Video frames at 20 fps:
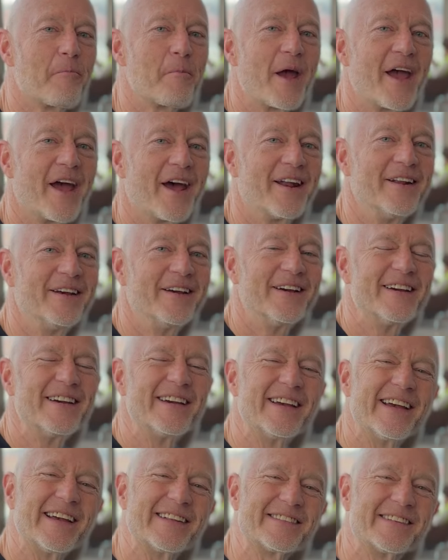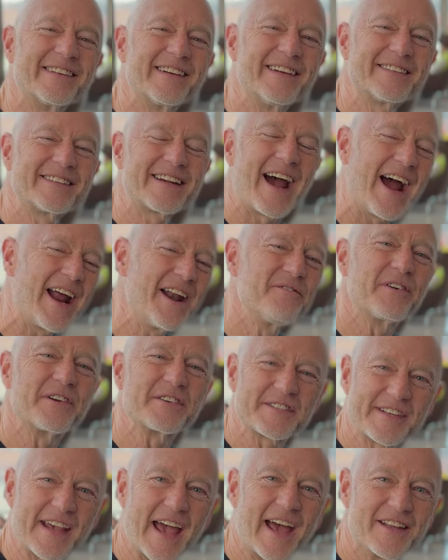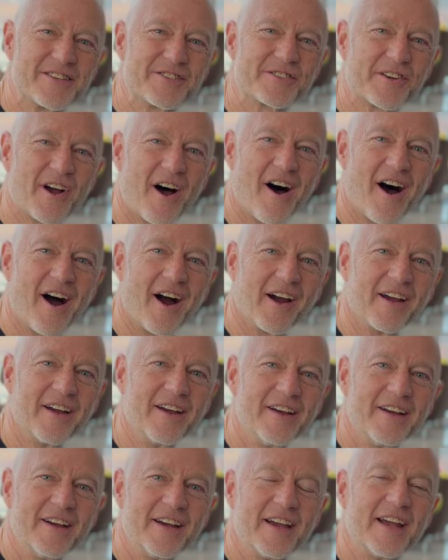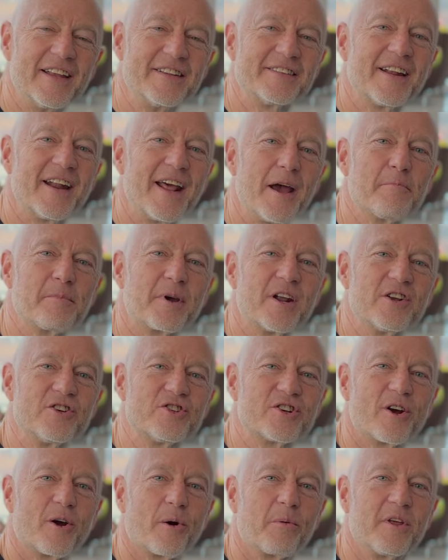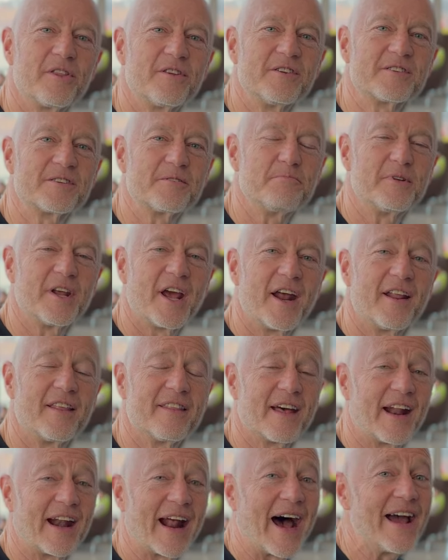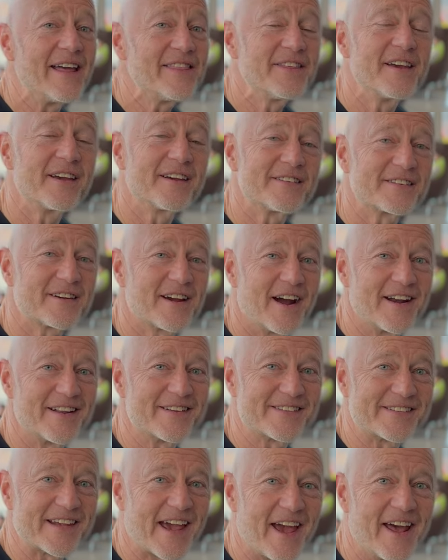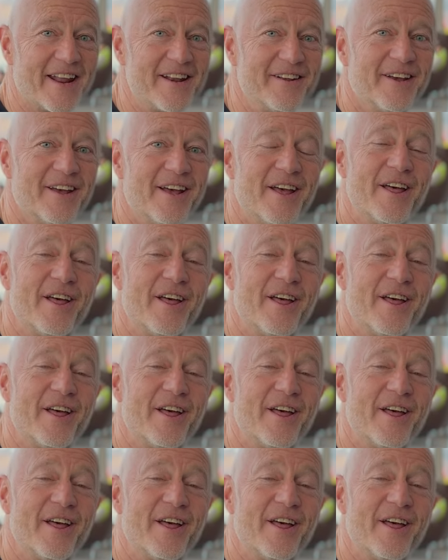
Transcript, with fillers: Man. It's, it's kind of a sad song. And today I'm going to share with you some data that I think is kind of sad.